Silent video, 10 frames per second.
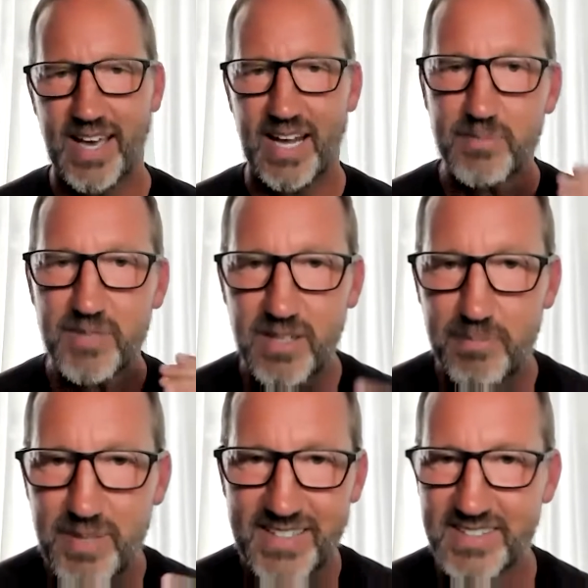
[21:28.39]
And I'm going to
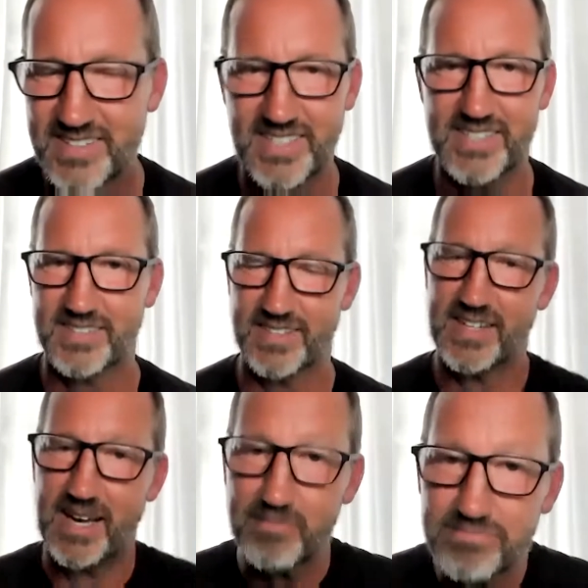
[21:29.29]
be consistent.
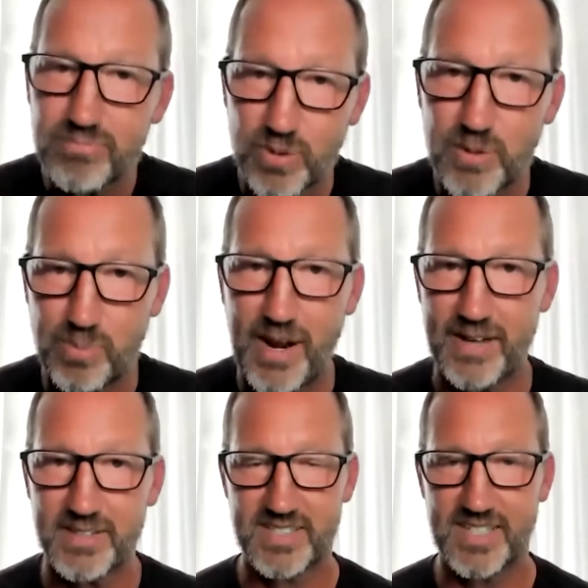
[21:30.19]
And I'm real
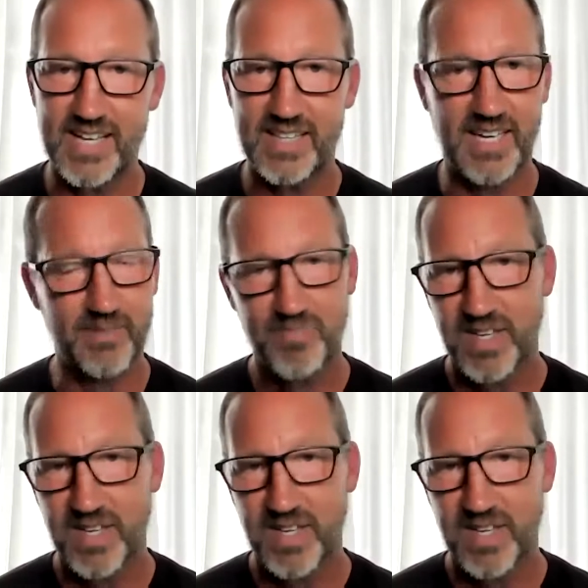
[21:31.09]
proud to say that